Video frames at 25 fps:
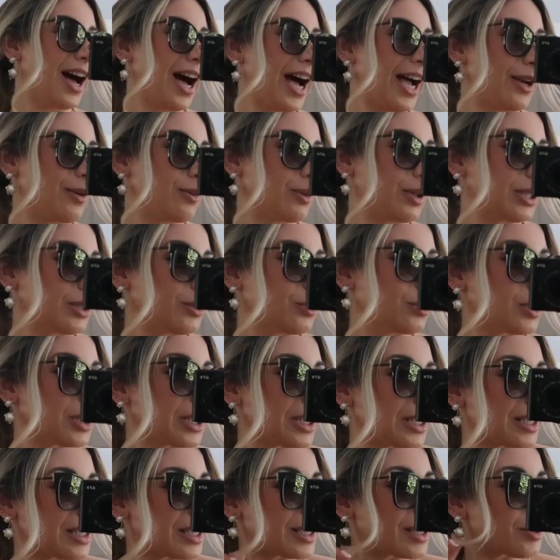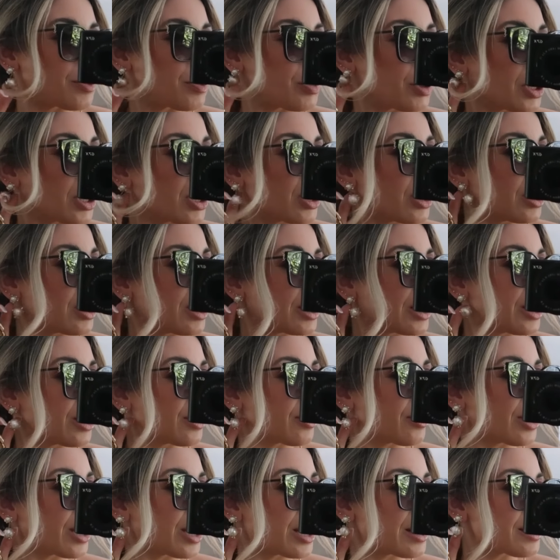I went with these pearl
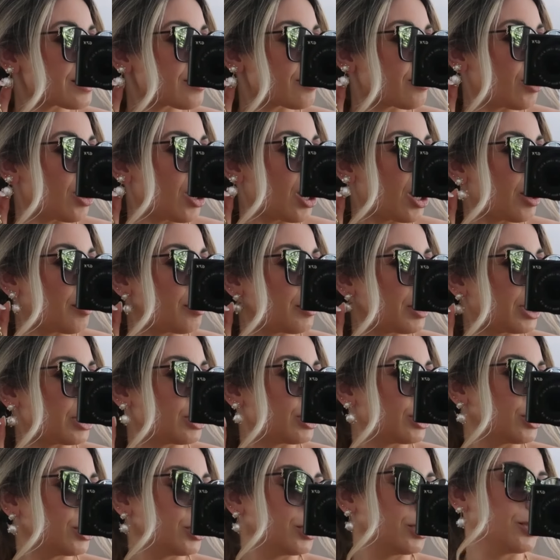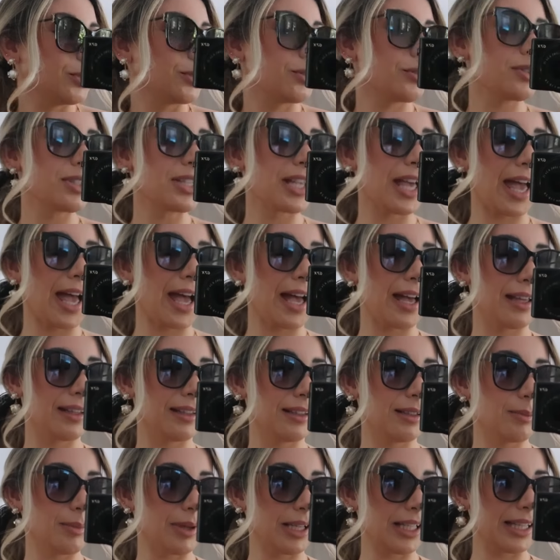earrings from Lulu's,
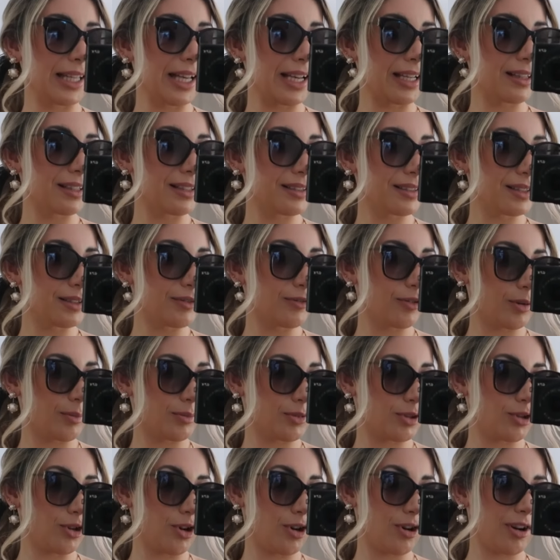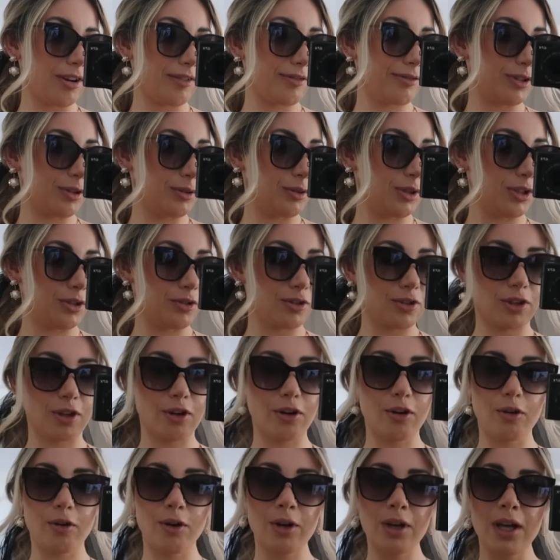and my necklace is from Zara a few years
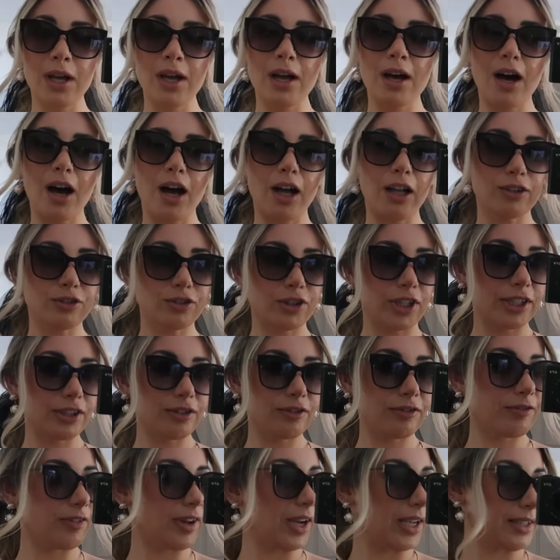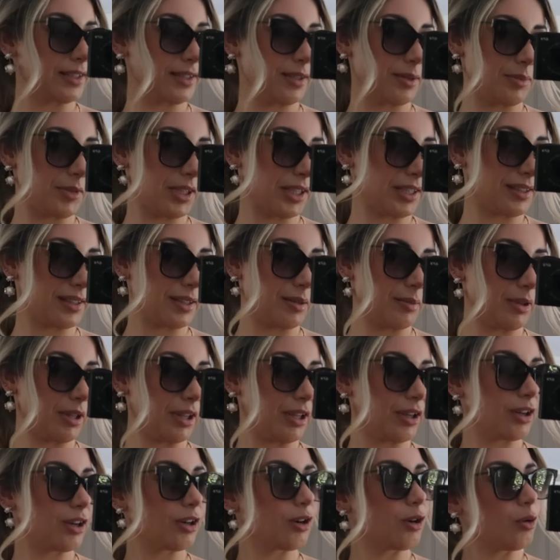ago. I'll try to find something
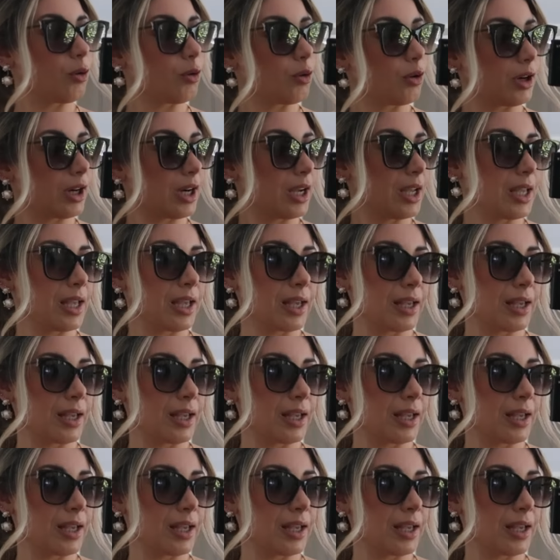similar or